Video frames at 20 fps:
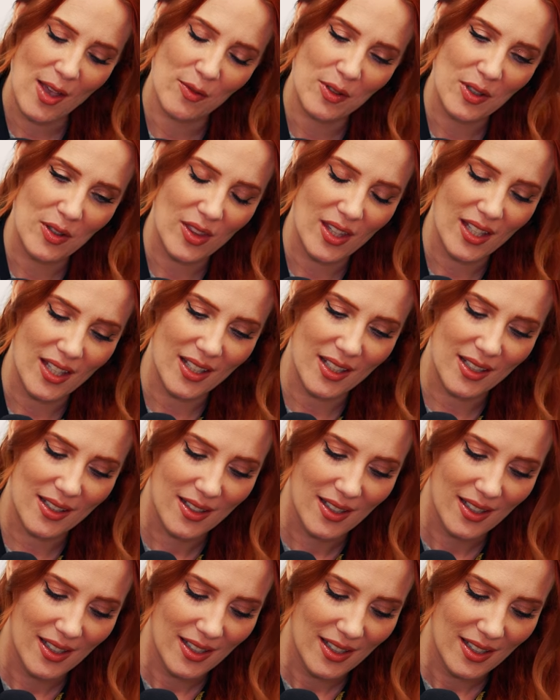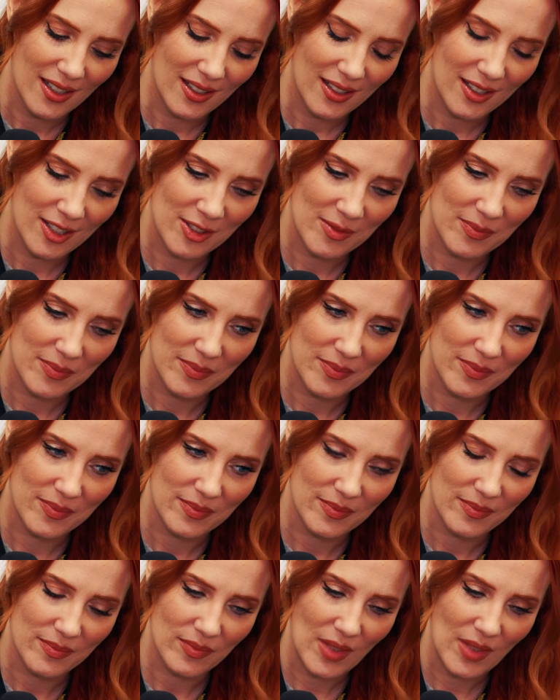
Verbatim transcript: everything. Um,